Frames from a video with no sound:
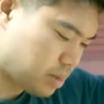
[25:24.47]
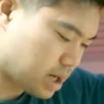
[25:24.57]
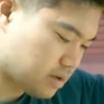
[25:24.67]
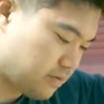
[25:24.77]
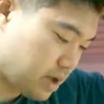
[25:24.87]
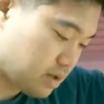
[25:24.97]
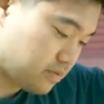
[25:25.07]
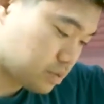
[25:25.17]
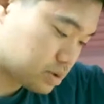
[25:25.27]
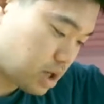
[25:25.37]
by the
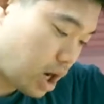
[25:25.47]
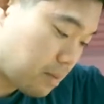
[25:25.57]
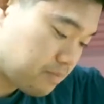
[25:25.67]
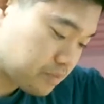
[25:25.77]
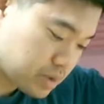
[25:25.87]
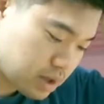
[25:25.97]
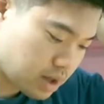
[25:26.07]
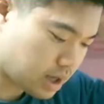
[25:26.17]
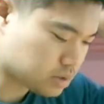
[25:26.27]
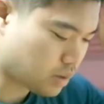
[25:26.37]
faithful Top,
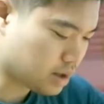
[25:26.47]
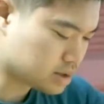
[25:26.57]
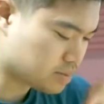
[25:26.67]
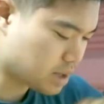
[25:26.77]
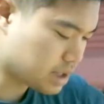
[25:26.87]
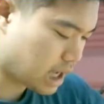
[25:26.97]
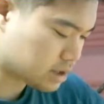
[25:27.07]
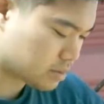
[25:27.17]
as well as many other